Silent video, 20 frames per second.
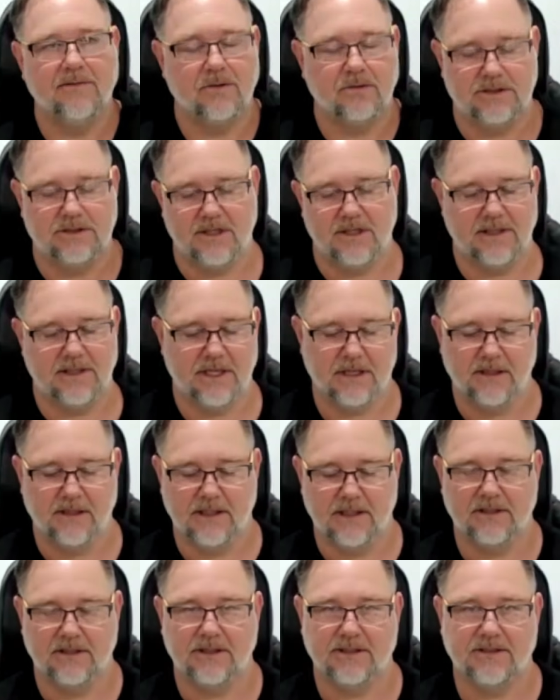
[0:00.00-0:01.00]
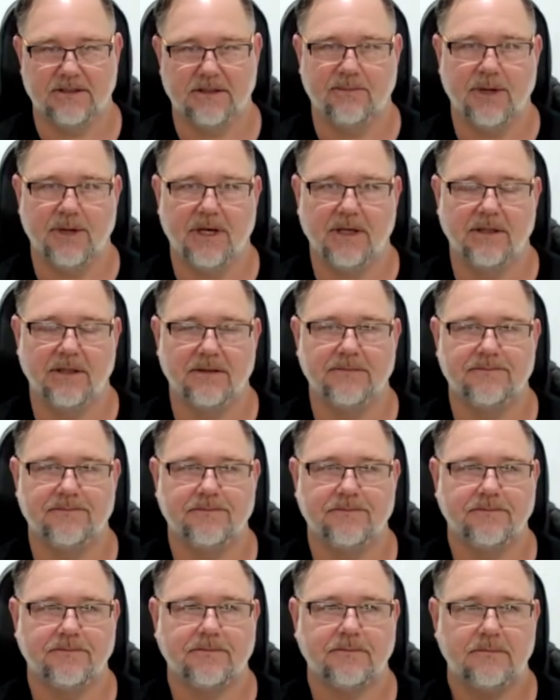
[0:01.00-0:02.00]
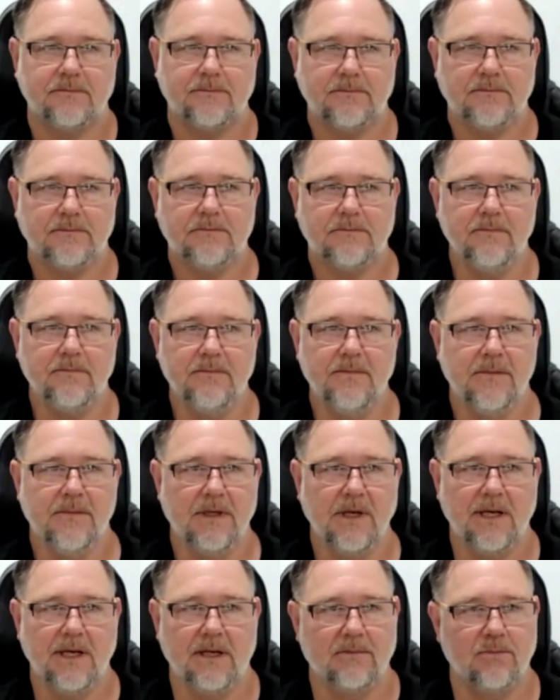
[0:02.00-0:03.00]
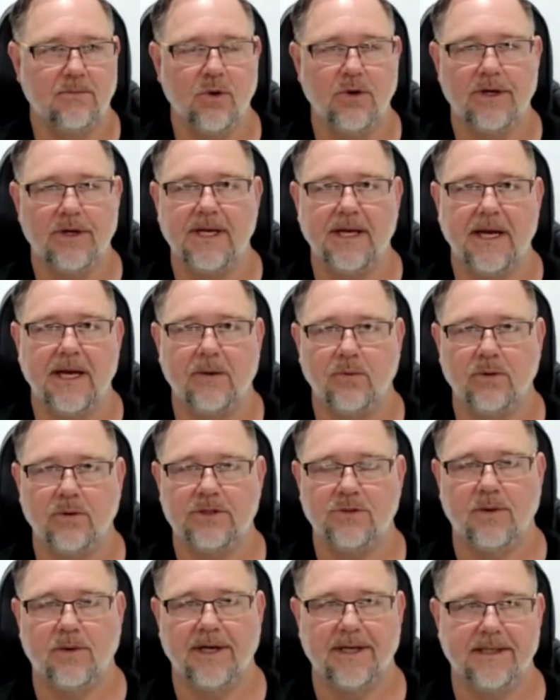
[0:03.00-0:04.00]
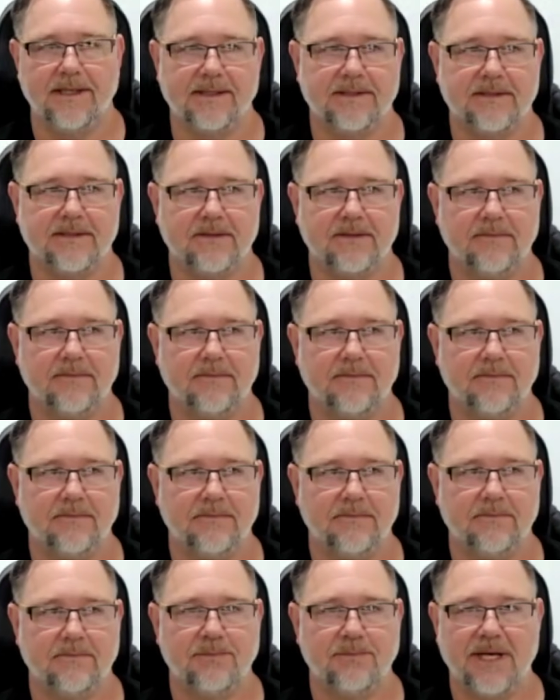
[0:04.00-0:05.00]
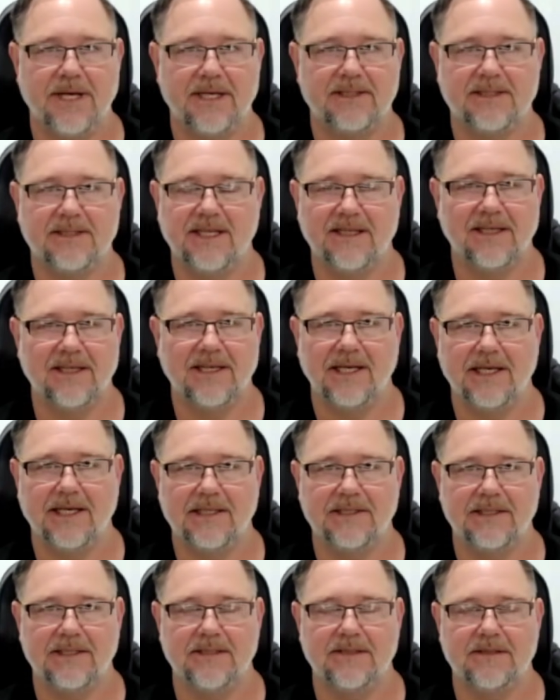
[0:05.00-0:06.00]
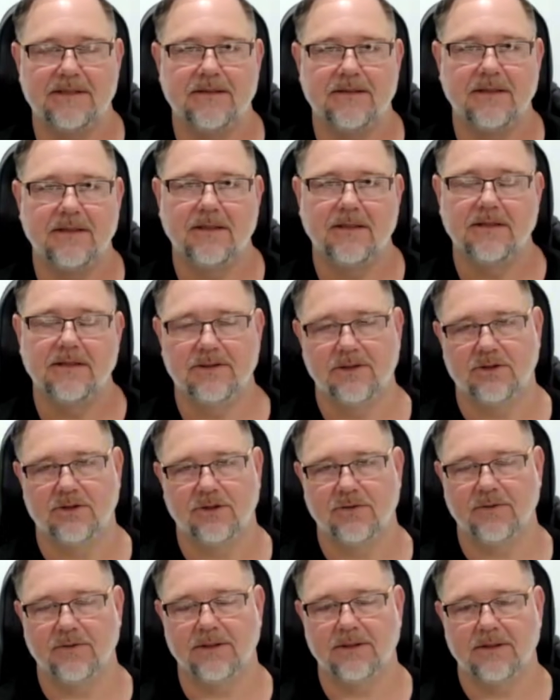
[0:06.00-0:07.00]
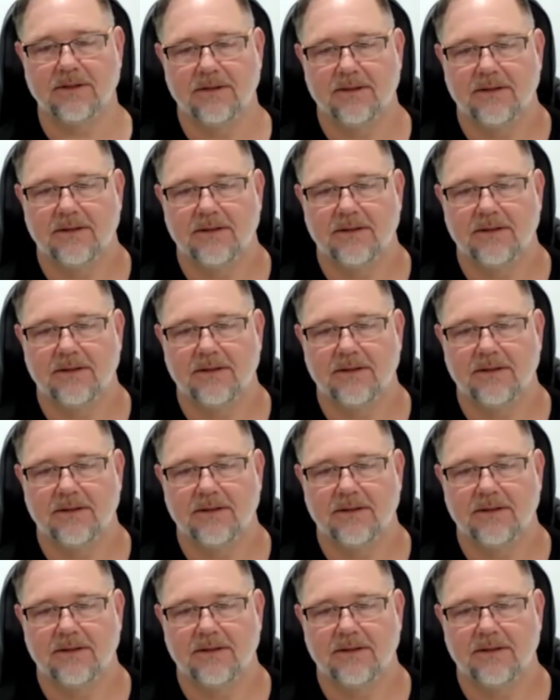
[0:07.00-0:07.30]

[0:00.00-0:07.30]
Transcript: I've also done it in just a bucket. And I'm working out which way's best and the easiest to do it.